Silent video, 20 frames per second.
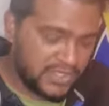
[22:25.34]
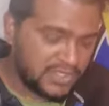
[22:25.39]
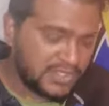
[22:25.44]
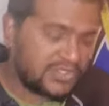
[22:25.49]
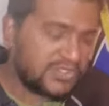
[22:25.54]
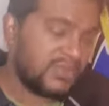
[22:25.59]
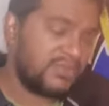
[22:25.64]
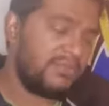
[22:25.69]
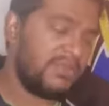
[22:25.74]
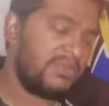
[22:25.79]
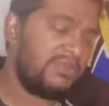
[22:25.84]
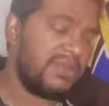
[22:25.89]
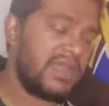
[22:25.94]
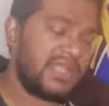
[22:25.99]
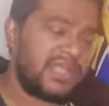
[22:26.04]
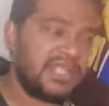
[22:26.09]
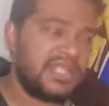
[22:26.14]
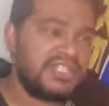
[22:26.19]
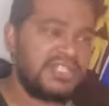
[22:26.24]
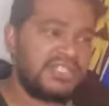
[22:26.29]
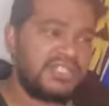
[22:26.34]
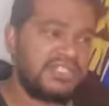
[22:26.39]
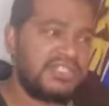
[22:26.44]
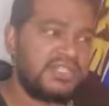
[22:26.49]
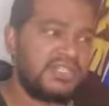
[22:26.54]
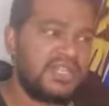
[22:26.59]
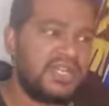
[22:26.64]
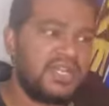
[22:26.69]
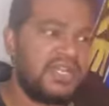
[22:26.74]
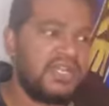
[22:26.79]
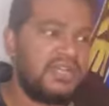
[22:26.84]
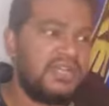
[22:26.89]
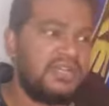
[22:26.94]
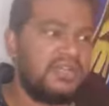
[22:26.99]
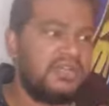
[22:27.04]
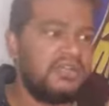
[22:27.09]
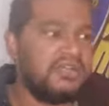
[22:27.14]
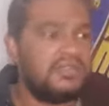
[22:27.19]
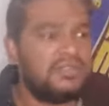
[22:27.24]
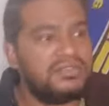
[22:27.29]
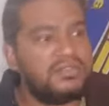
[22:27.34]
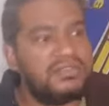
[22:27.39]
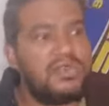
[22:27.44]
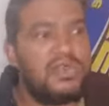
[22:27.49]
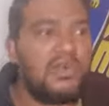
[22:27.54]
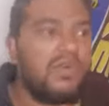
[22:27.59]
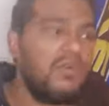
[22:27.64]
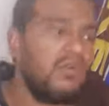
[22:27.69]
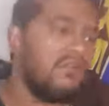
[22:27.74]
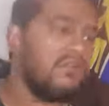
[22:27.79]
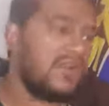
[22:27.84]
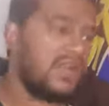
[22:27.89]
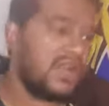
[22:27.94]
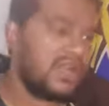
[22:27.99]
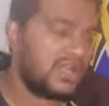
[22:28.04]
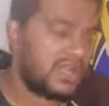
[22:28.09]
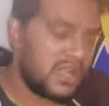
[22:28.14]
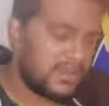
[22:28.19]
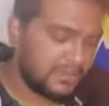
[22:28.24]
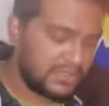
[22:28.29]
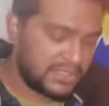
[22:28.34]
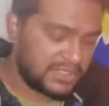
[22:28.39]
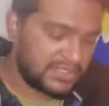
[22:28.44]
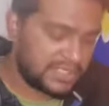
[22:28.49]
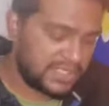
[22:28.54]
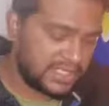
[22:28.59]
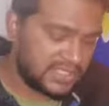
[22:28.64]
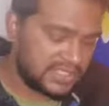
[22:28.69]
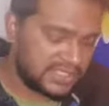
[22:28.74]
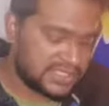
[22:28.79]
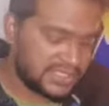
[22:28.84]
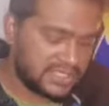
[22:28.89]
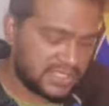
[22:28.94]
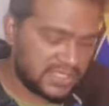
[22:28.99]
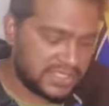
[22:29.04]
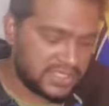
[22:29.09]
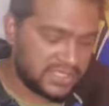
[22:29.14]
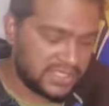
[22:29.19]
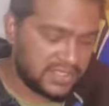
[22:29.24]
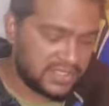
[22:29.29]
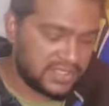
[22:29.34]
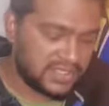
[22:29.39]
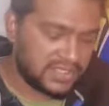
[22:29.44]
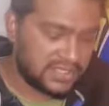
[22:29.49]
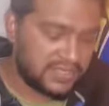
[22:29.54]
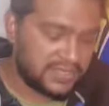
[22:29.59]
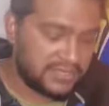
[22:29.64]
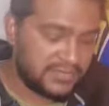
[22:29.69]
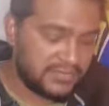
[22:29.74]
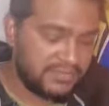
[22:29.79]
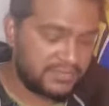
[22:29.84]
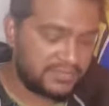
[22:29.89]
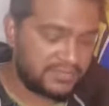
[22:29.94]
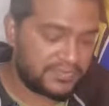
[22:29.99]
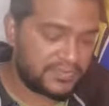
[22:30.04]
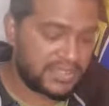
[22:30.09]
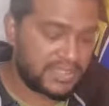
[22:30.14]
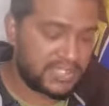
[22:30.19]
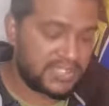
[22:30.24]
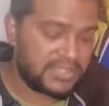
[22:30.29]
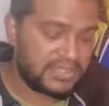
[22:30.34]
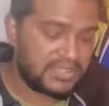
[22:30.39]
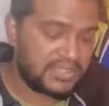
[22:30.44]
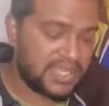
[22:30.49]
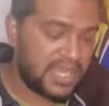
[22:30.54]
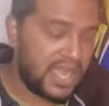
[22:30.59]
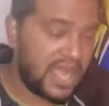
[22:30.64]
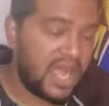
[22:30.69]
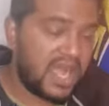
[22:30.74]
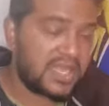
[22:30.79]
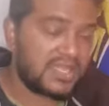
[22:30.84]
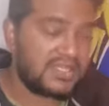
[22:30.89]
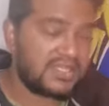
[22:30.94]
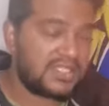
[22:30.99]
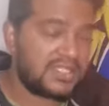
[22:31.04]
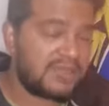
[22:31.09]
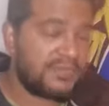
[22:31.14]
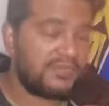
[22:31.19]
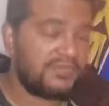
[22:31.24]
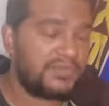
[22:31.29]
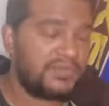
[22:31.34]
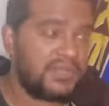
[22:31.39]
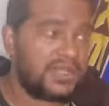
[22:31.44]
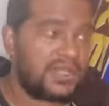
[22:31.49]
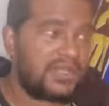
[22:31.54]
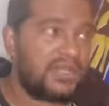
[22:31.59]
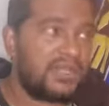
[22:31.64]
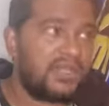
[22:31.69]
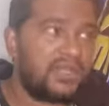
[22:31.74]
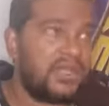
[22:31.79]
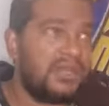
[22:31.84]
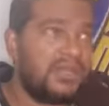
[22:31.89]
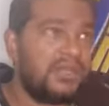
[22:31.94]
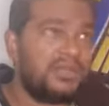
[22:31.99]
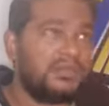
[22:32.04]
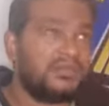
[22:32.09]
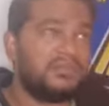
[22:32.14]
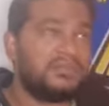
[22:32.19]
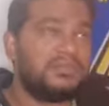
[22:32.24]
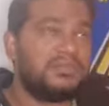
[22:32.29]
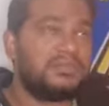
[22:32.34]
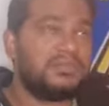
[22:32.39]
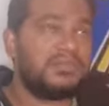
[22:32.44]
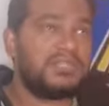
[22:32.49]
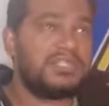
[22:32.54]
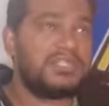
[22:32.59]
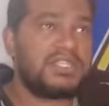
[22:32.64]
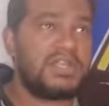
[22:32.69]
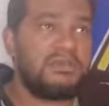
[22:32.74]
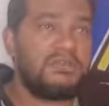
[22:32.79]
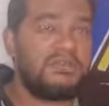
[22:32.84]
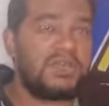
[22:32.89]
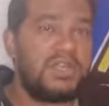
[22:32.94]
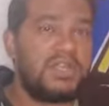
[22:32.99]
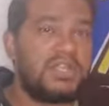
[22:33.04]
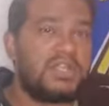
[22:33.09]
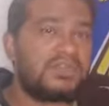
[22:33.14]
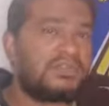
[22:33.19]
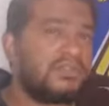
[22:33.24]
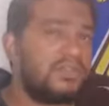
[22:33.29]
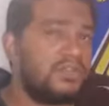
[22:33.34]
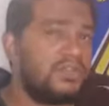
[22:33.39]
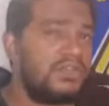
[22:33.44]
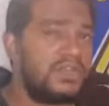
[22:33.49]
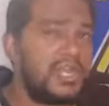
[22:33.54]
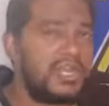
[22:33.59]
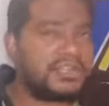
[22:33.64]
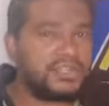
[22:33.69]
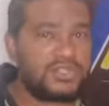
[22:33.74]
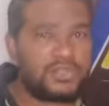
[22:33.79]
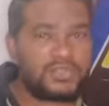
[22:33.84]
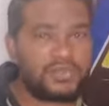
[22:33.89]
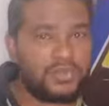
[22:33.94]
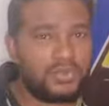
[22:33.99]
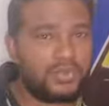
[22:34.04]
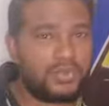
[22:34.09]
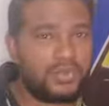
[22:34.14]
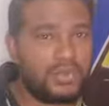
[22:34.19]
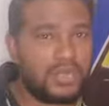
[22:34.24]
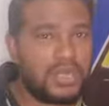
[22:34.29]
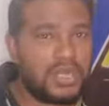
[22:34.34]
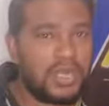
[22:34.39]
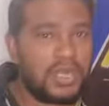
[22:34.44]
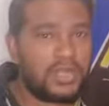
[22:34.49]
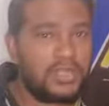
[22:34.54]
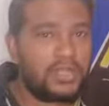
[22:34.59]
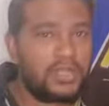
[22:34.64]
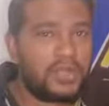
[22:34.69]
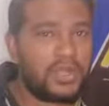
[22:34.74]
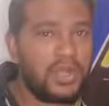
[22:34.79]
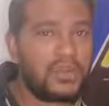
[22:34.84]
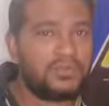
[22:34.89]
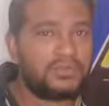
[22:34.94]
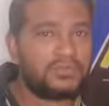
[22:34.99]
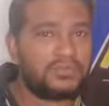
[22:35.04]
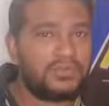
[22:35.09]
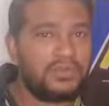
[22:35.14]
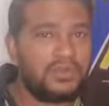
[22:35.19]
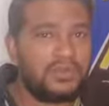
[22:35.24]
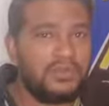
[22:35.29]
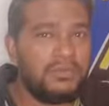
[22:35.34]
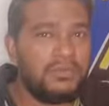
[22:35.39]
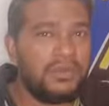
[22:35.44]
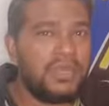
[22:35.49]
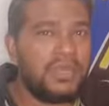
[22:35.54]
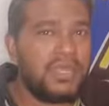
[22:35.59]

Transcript: So maybe I can just go over a couple of things. There are some products for you guys to look out for.